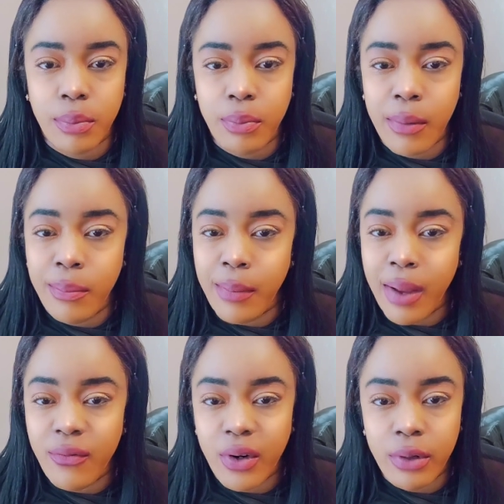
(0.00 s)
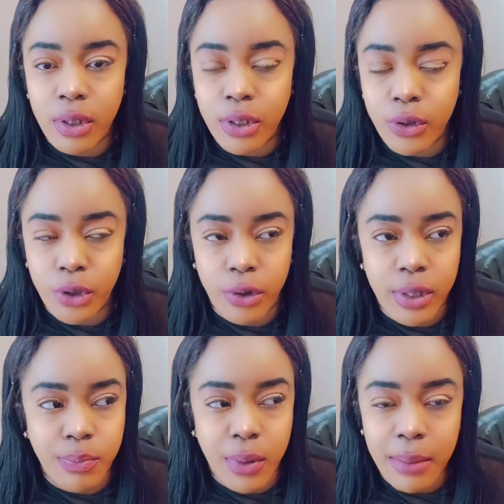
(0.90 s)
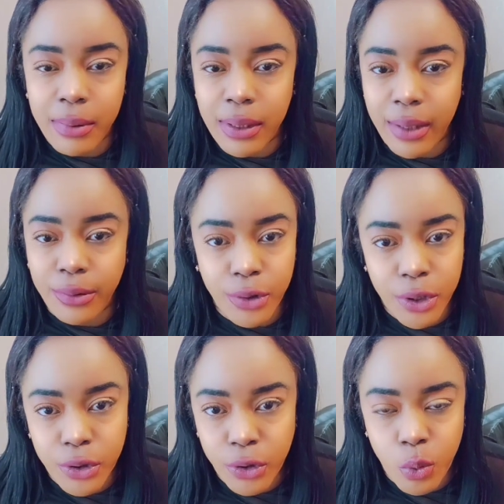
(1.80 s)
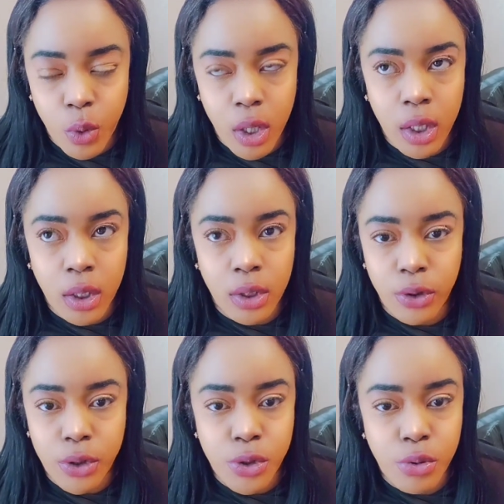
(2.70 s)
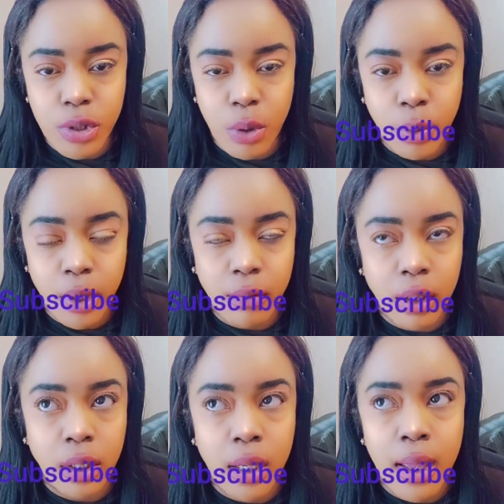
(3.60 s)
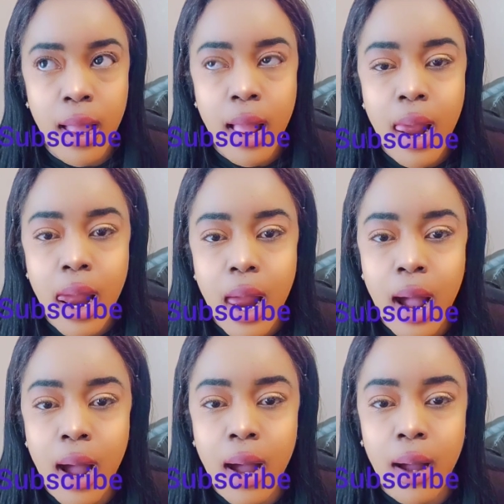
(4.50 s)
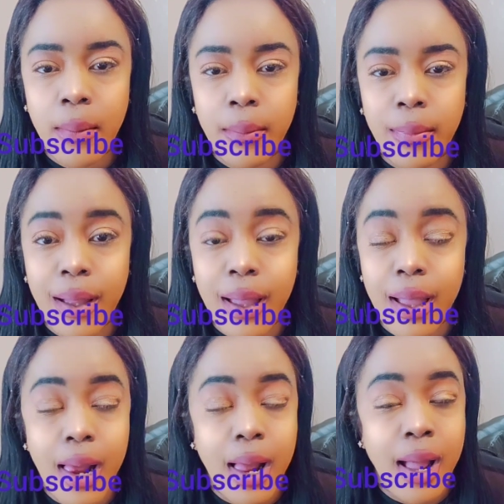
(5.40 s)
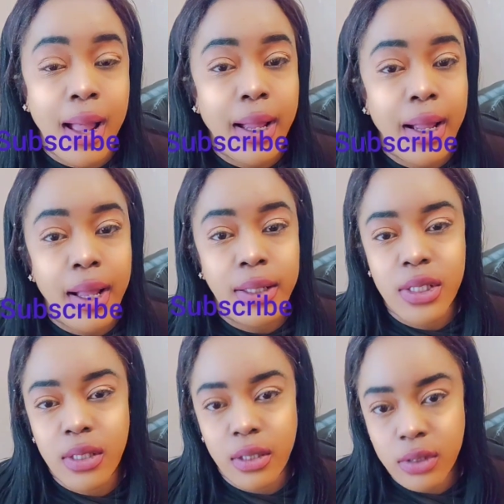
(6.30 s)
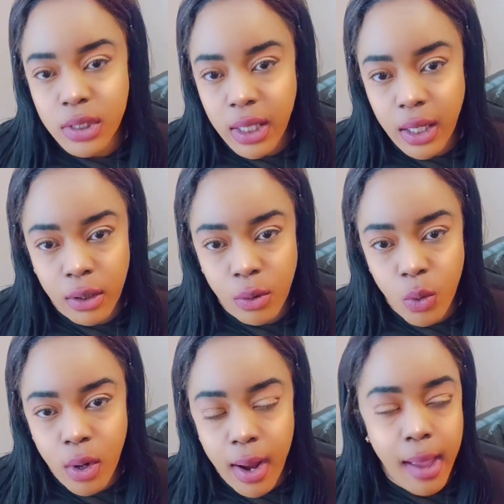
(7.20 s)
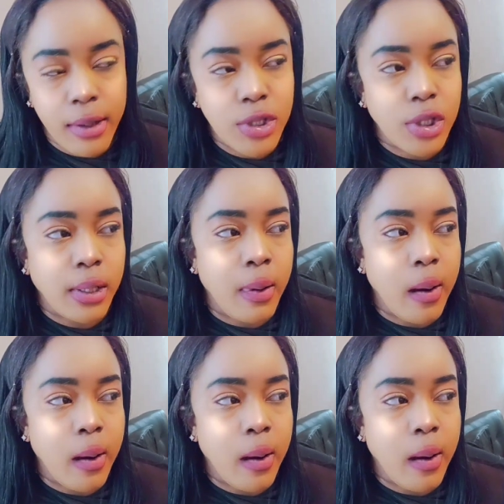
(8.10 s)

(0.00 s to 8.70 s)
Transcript: my very early 30s, probably like 30, 31, 32, somewhere around there. I just couldn't take it anymore. I actually